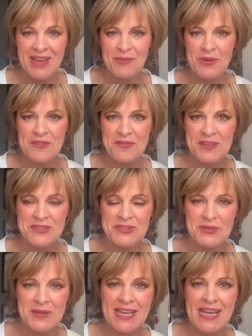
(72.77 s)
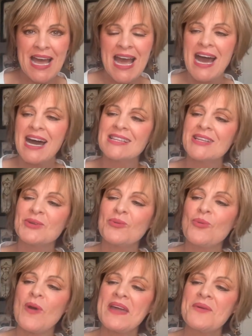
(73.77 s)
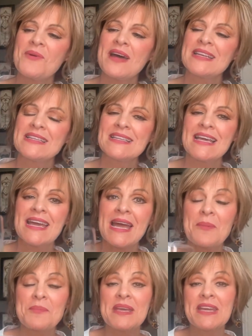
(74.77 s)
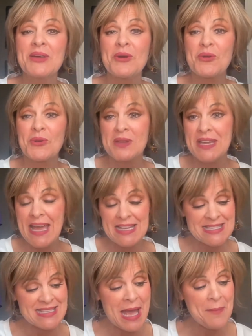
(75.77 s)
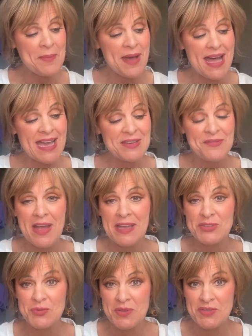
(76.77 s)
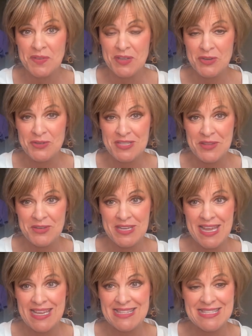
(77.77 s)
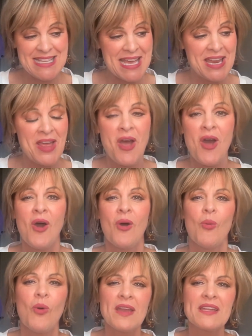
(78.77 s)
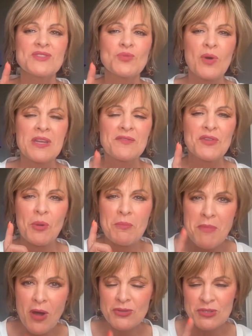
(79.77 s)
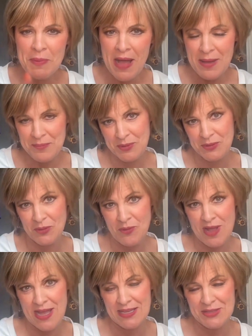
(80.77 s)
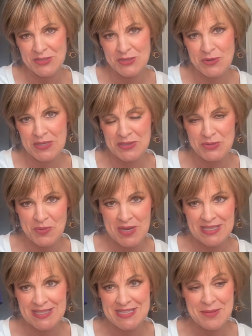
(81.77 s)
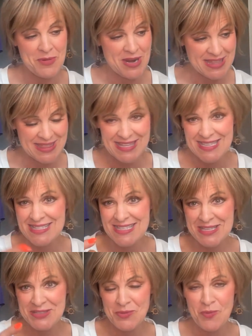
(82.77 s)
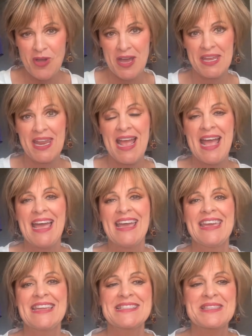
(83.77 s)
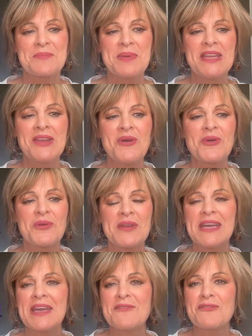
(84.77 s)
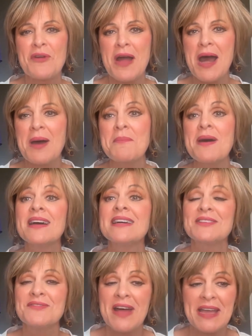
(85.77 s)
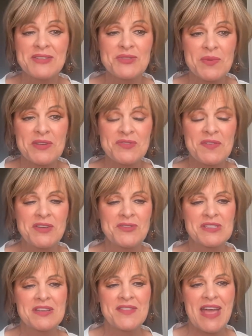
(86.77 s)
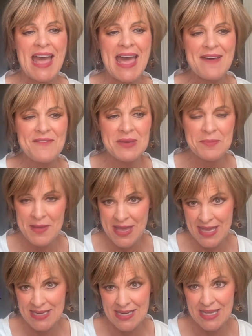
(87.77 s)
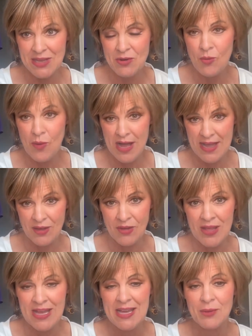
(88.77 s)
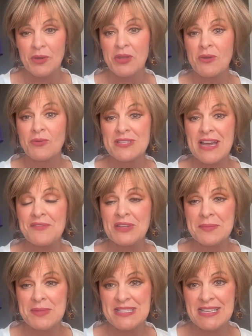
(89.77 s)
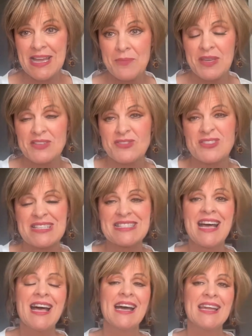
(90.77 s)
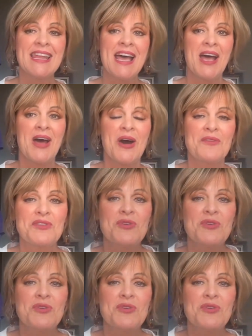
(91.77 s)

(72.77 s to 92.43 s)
and we're featuring a little white wine today, a Pinot Gris. I stopped by Defiance Ridge Vineyards the other day and said, what is one of your most popular wines during the spring and summer? And this is the one. It is the Pinot Gris from Defiance Ridge Vineyards. And if you haven't been in a while, well, you're definitely missing out because there's a ton of